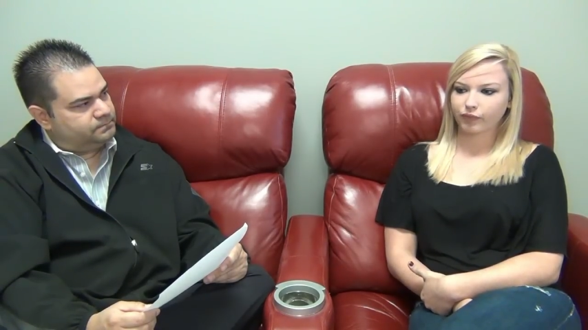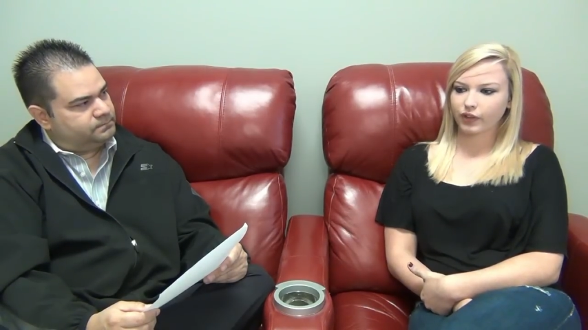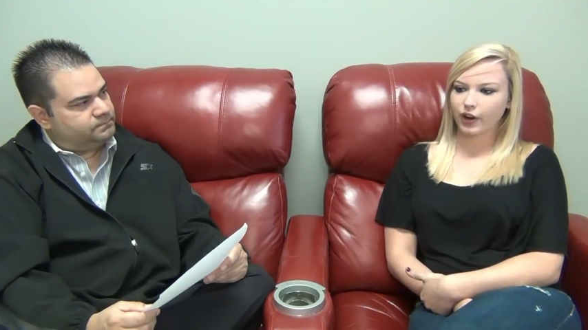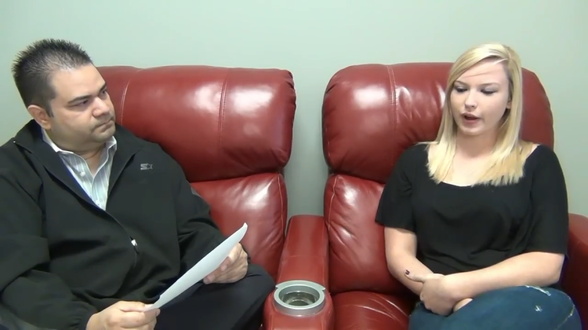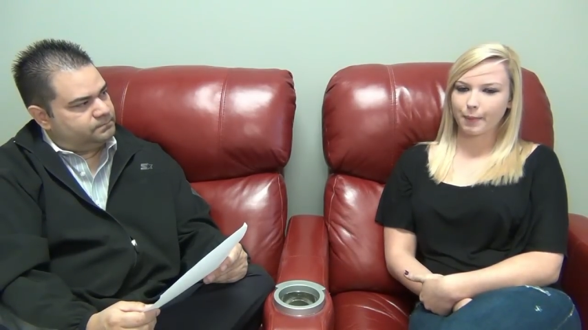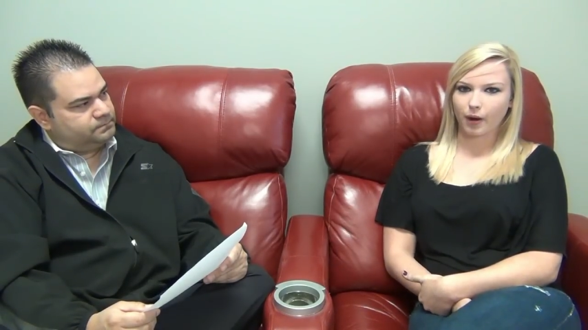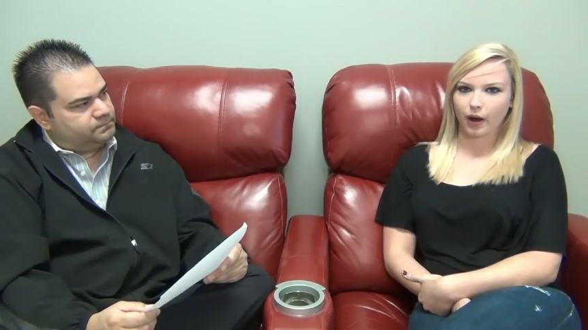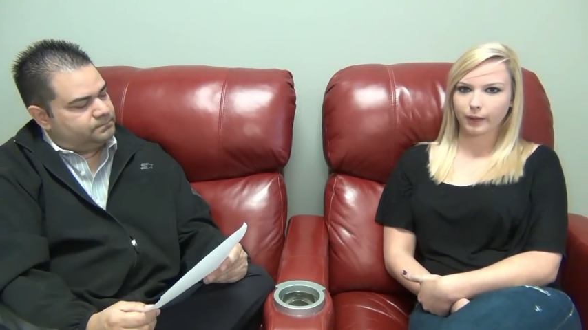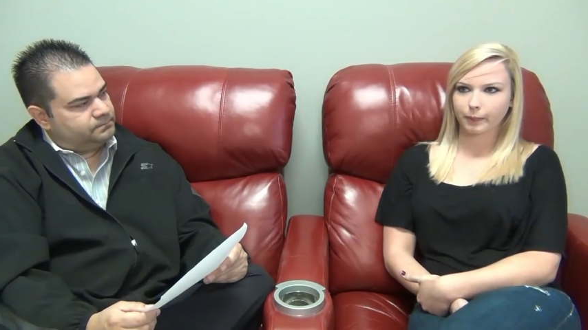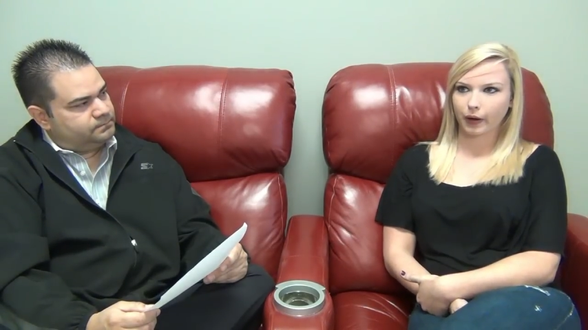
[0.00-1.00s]
Speaker 1: You know, hip
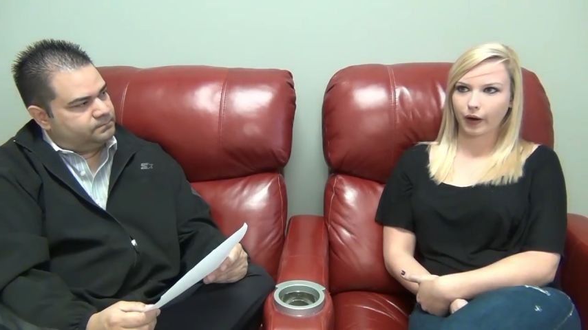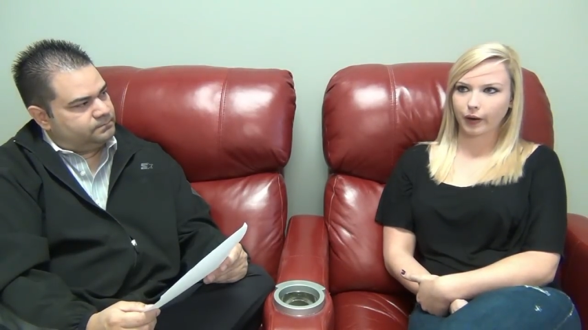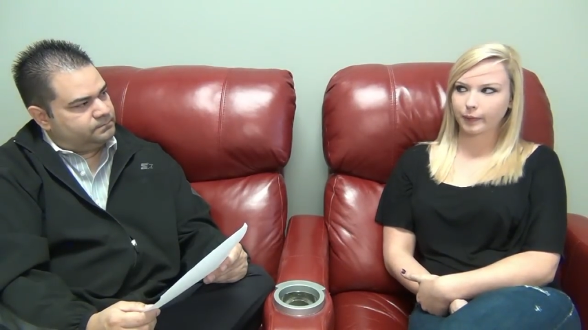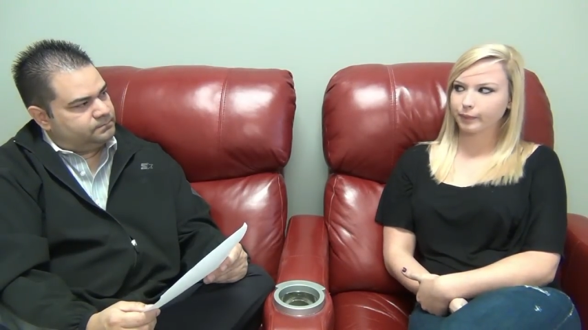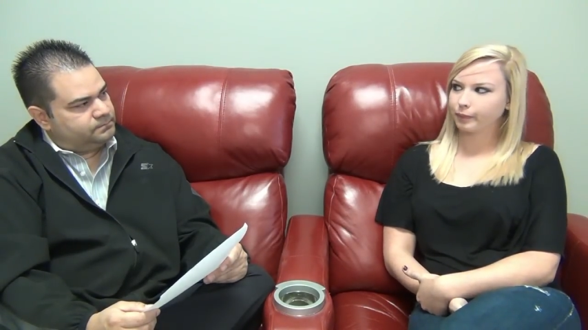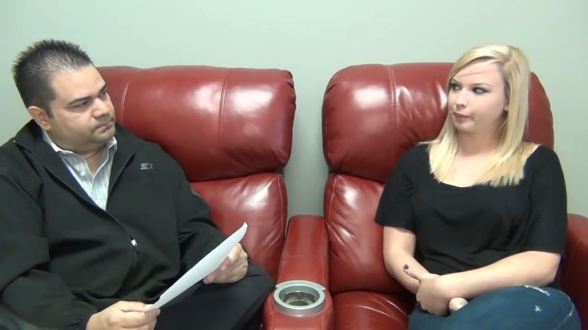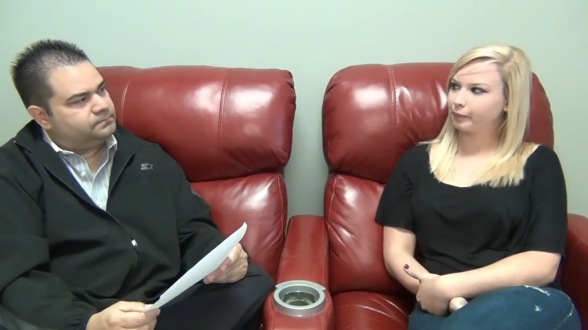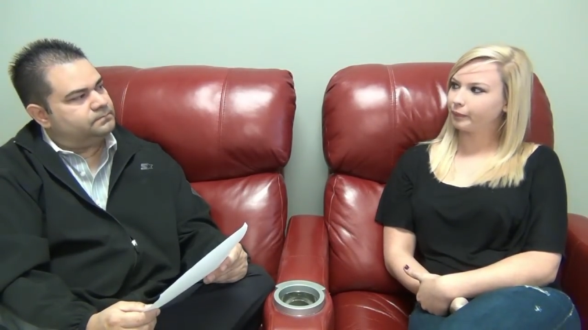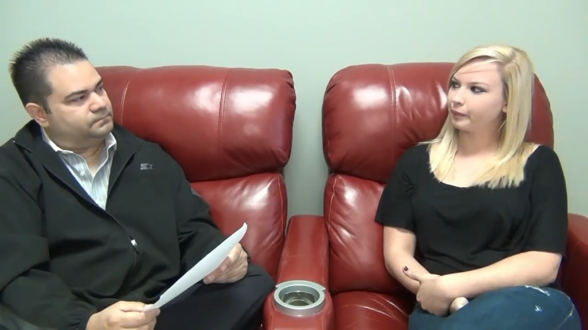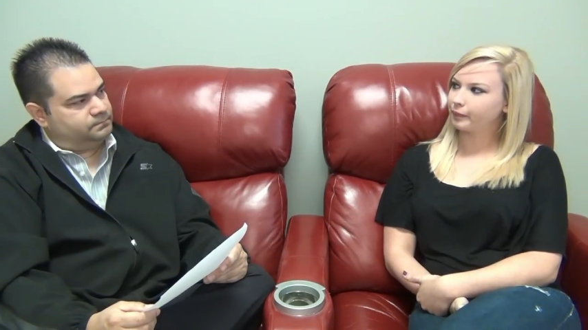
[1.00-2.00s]
hop, pop,
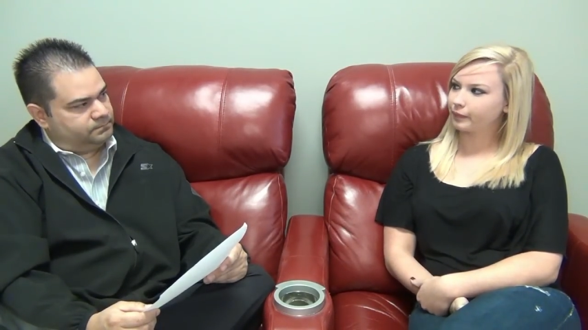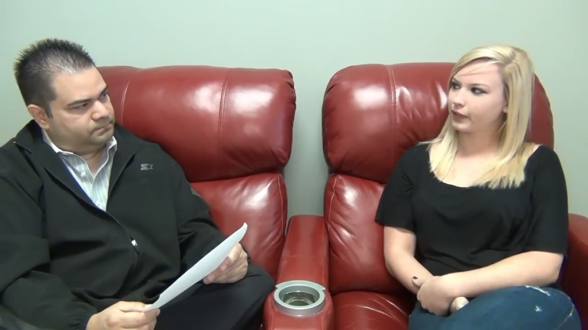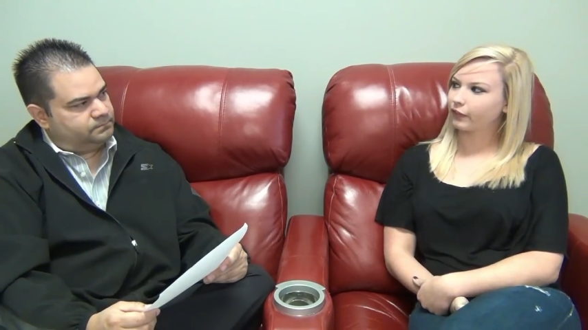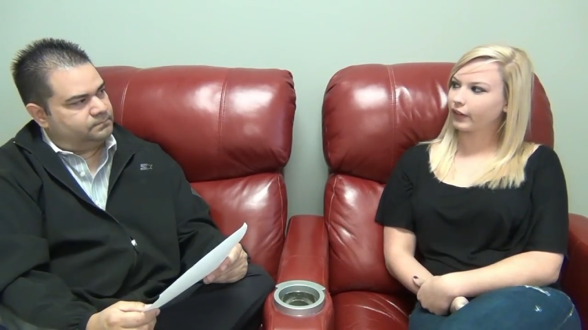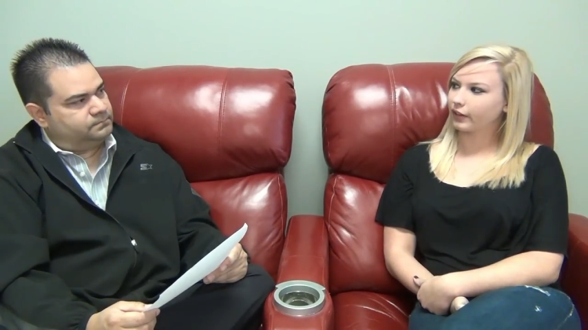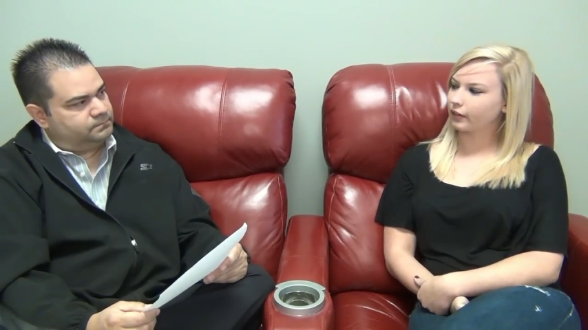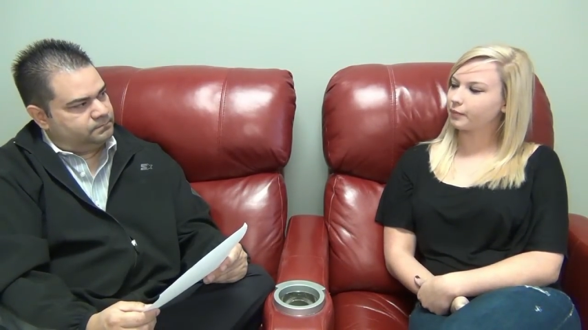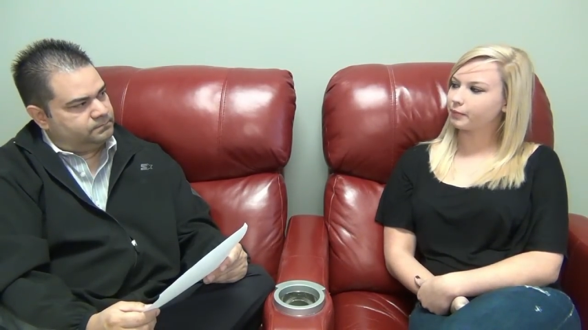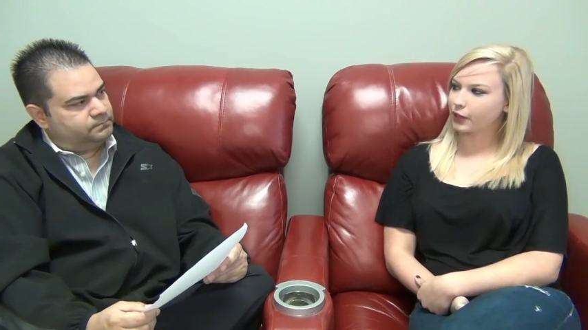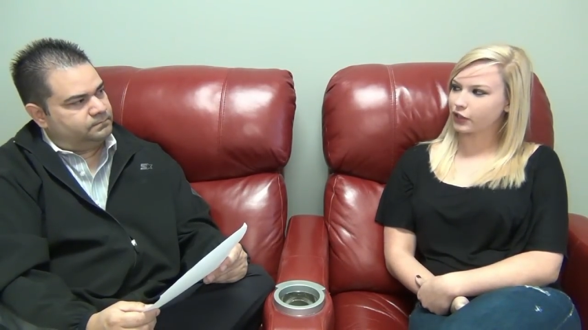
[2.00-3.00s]
definitely a
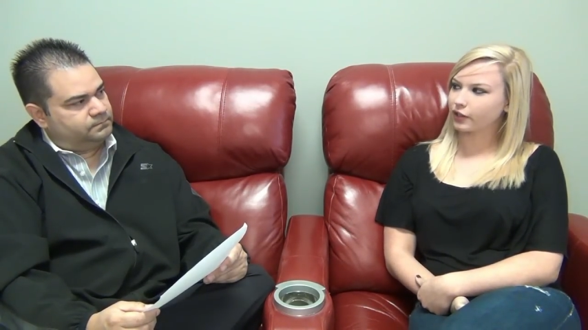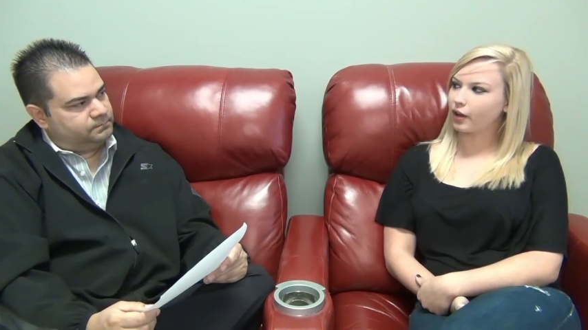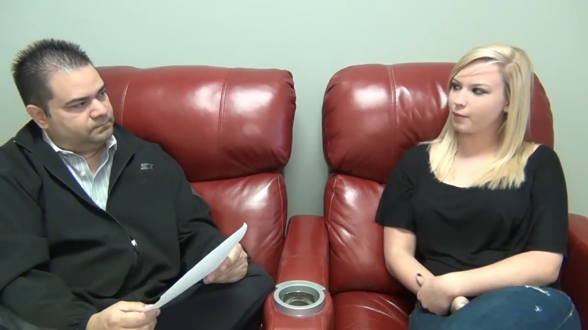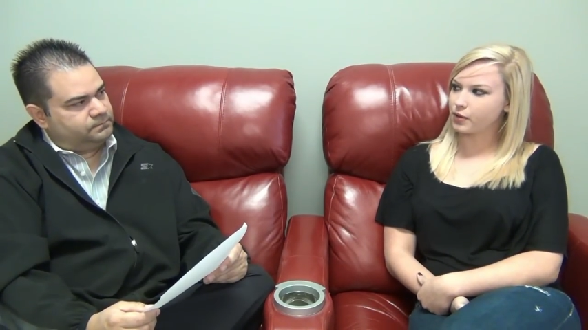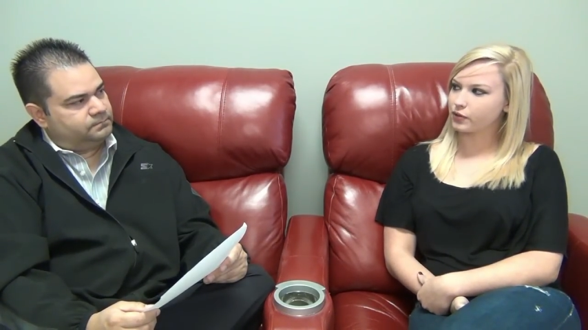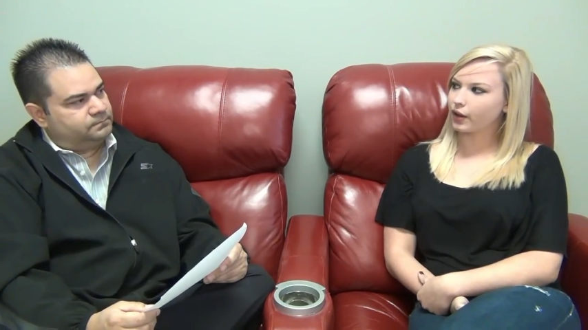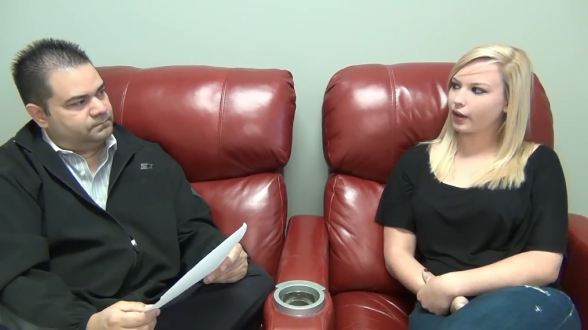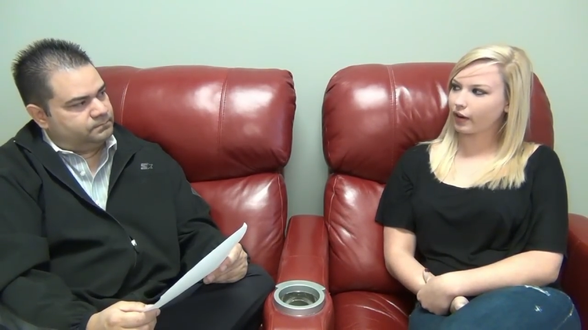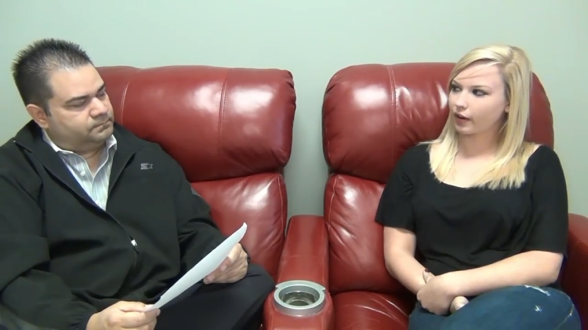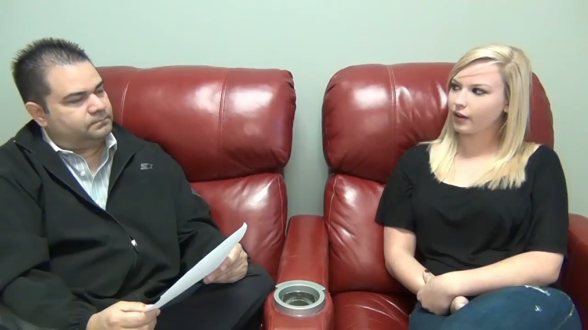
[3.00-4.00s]
bunch of club
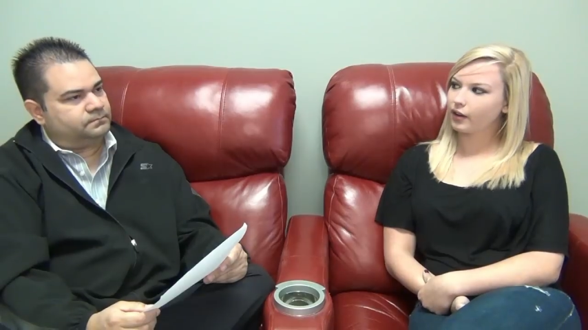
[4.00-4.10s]
music,